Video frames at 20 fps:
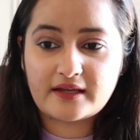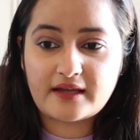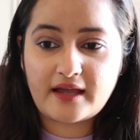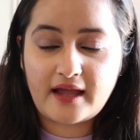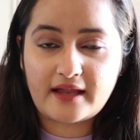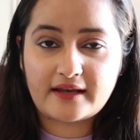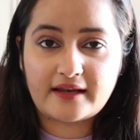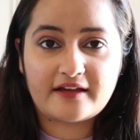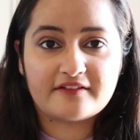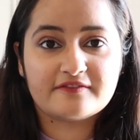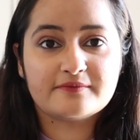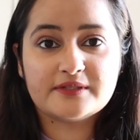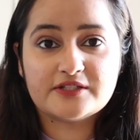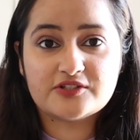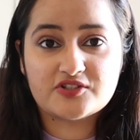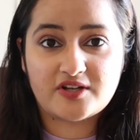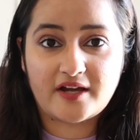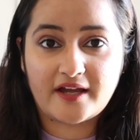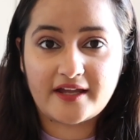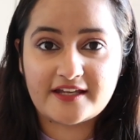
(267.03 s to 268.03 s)
and I've been
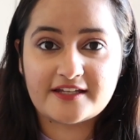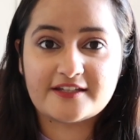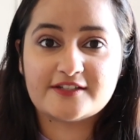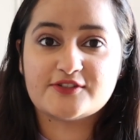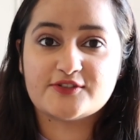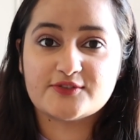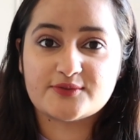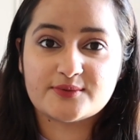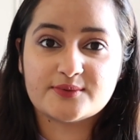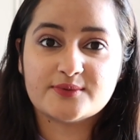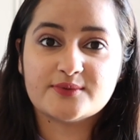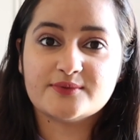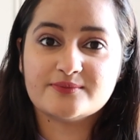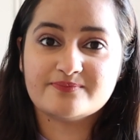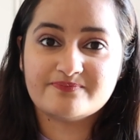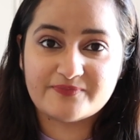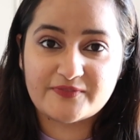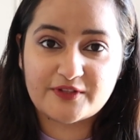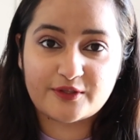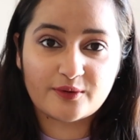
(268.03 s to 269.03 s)
trying to
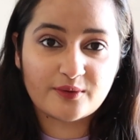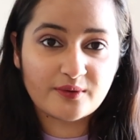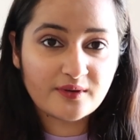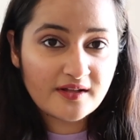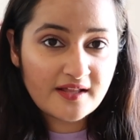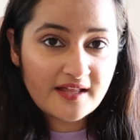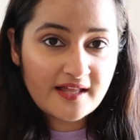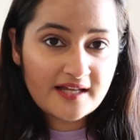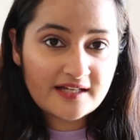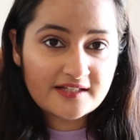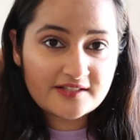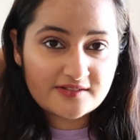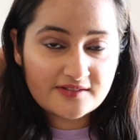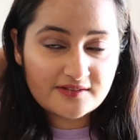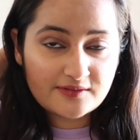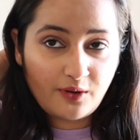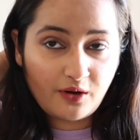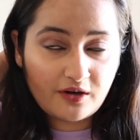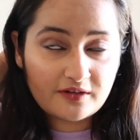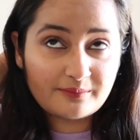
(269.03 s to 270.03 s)

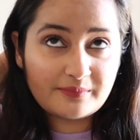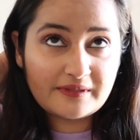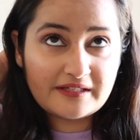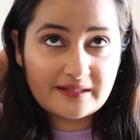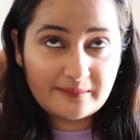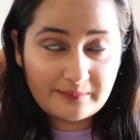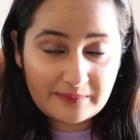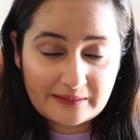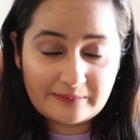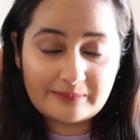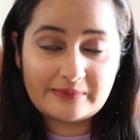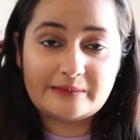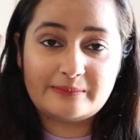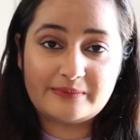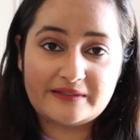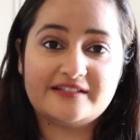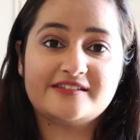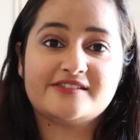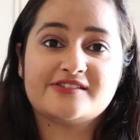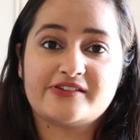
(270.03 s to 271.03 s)
not be a people
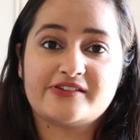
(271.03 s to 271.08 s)
pleaser